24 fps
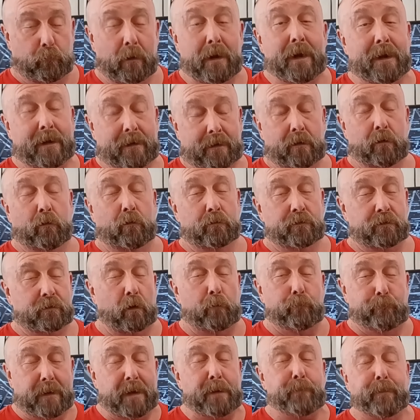and it'll
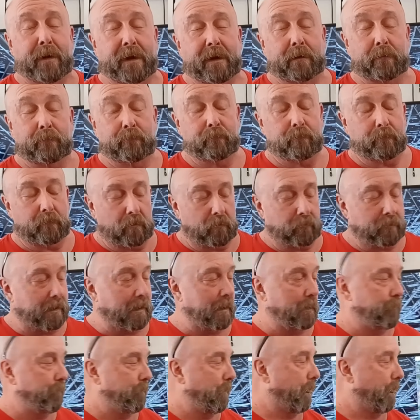start beeping. Okay.